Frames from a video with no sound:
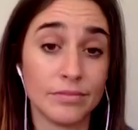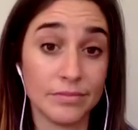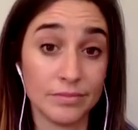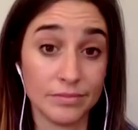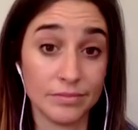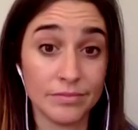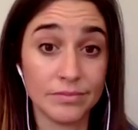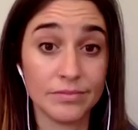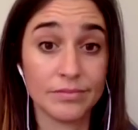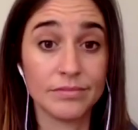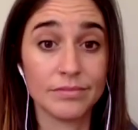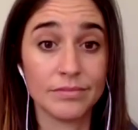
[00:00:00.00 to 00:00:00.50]

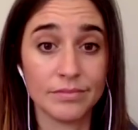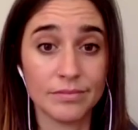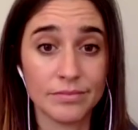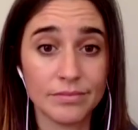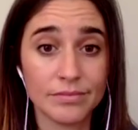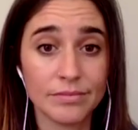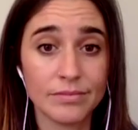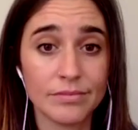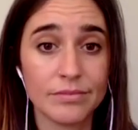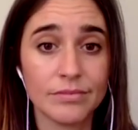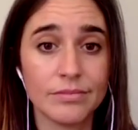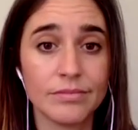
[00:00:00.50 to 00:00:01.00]

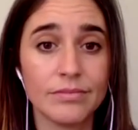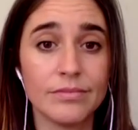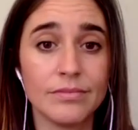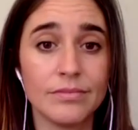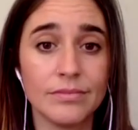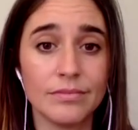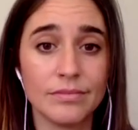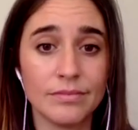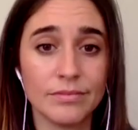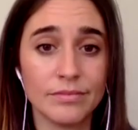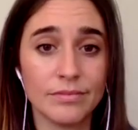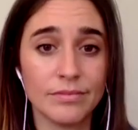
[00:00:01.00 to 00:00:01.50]

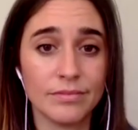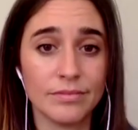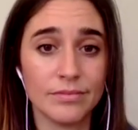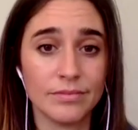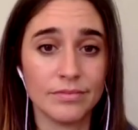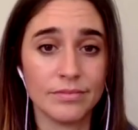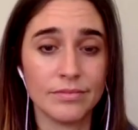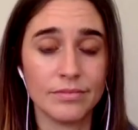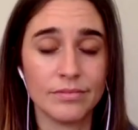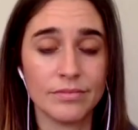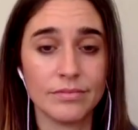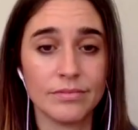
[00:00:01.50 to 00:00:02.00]

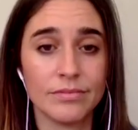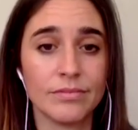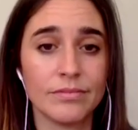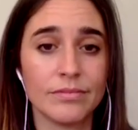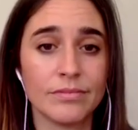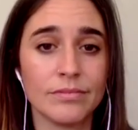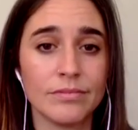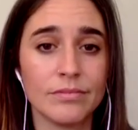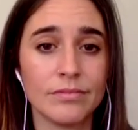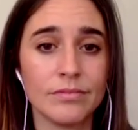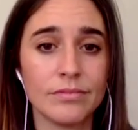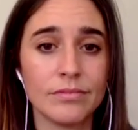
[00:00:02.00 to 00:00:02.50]

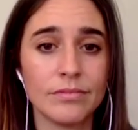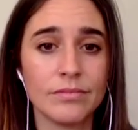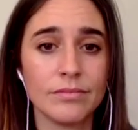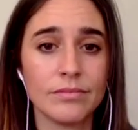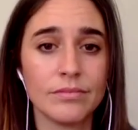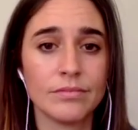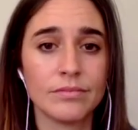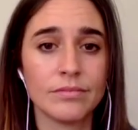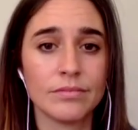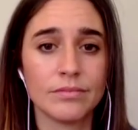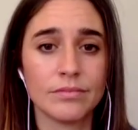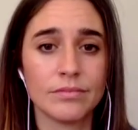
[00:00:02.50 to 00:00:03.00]

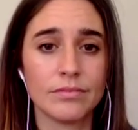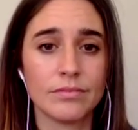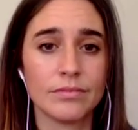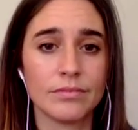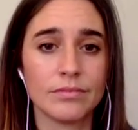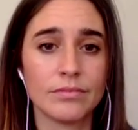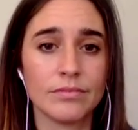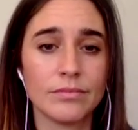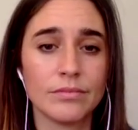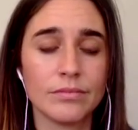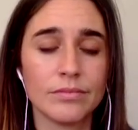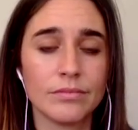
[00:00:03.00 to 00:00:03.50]

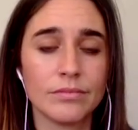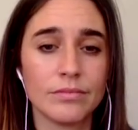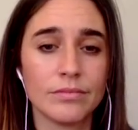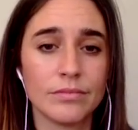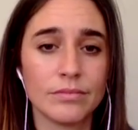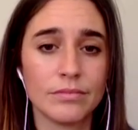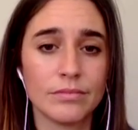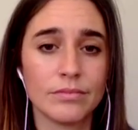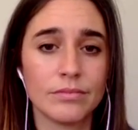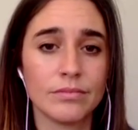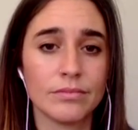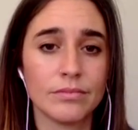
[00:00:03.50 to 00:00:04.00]

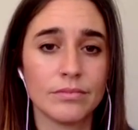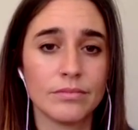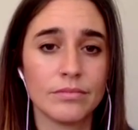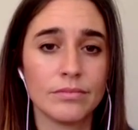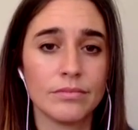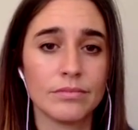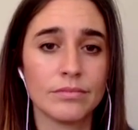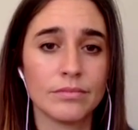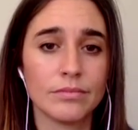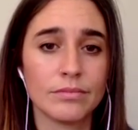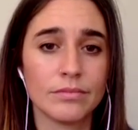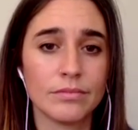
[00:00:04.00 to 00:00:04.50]

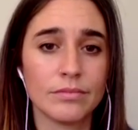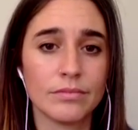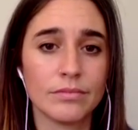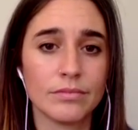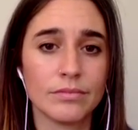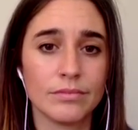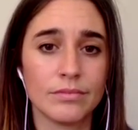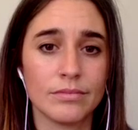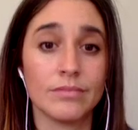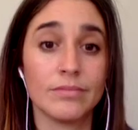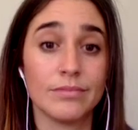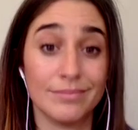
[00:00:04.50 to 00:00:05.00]

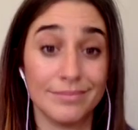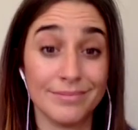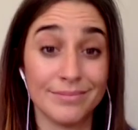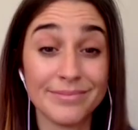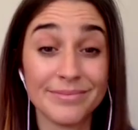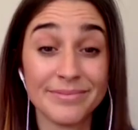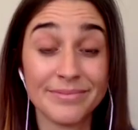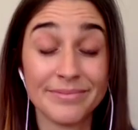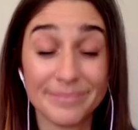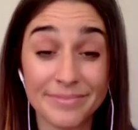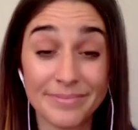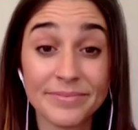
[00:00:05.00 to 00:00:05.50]

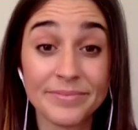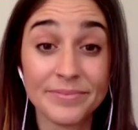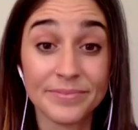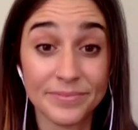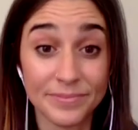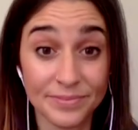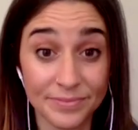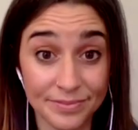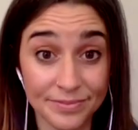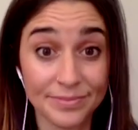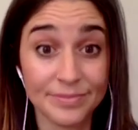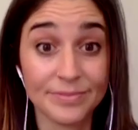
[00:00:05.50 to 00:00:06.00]

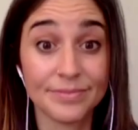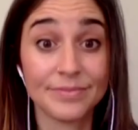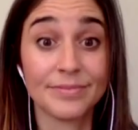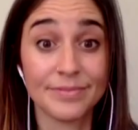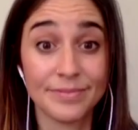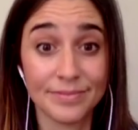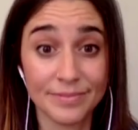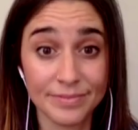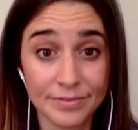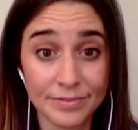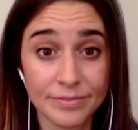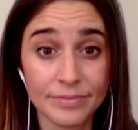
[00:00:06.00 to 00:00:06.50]

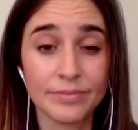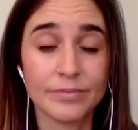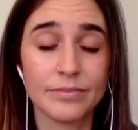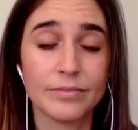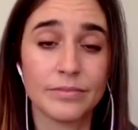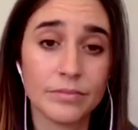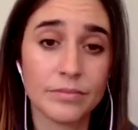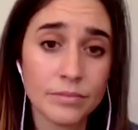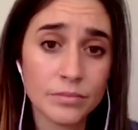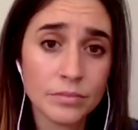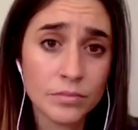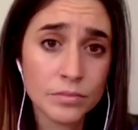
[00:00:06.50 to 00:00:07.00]

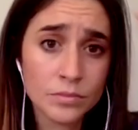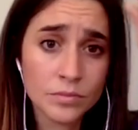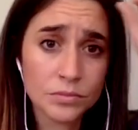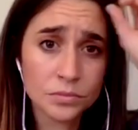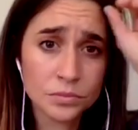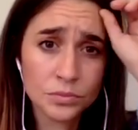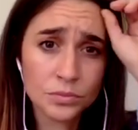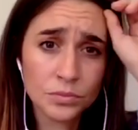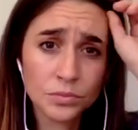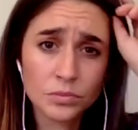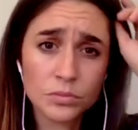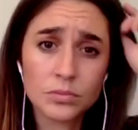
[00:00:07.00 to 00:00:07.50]

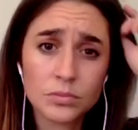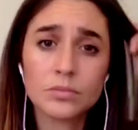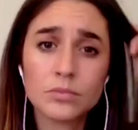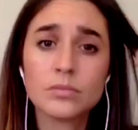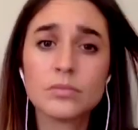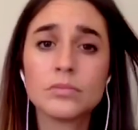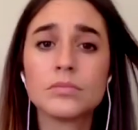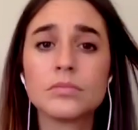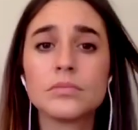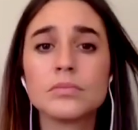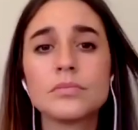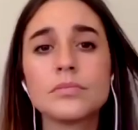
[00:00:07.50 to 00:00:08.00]
No words are spoken by the person on screen.